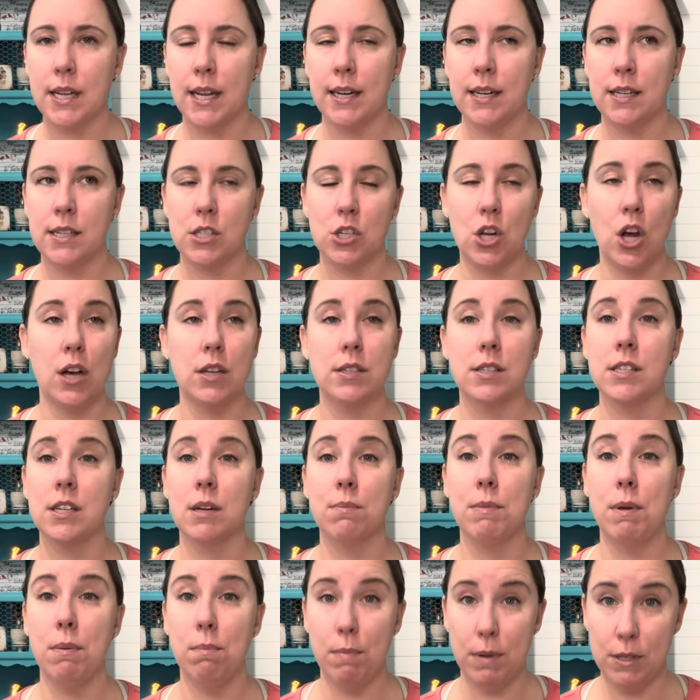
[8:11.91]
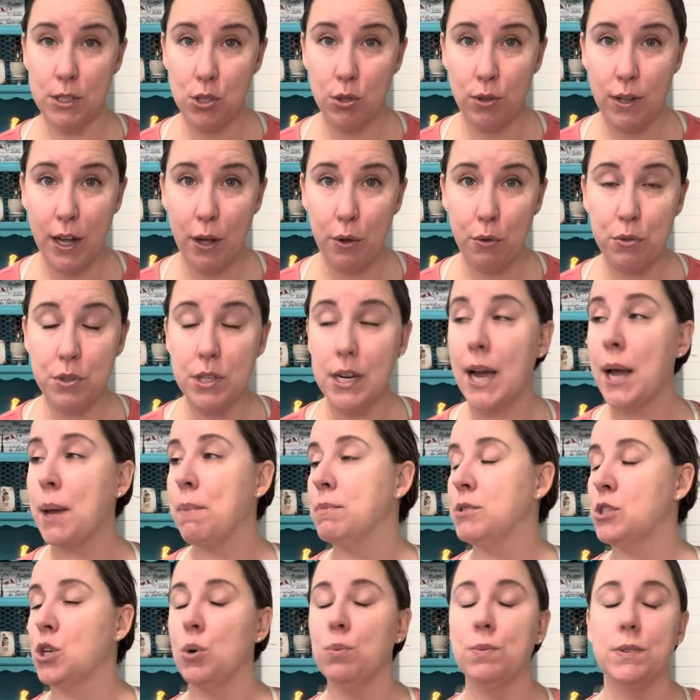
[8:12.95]
And it's costing me mental health time.
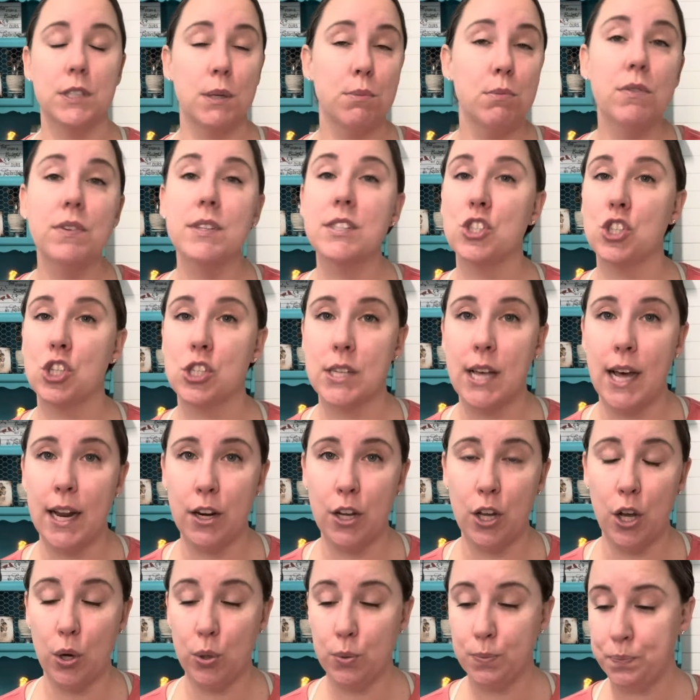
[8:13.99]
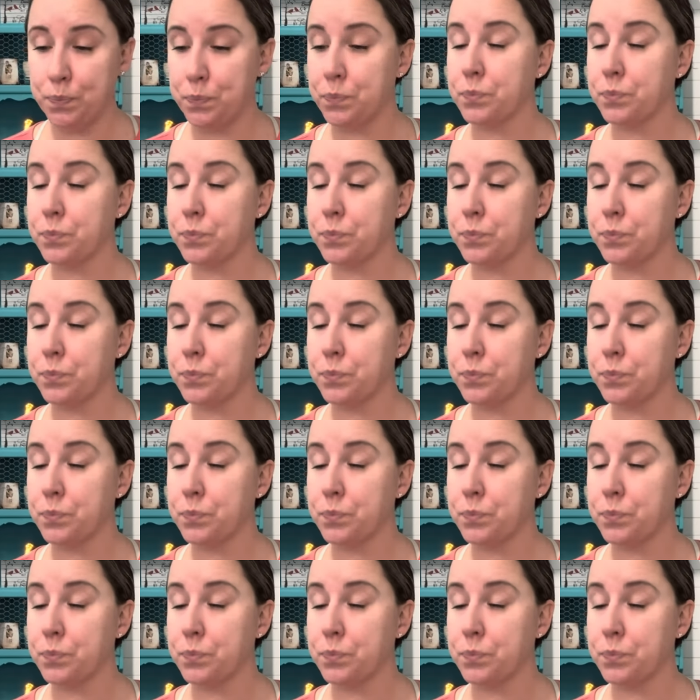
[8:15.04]
So some of it's just gotta go.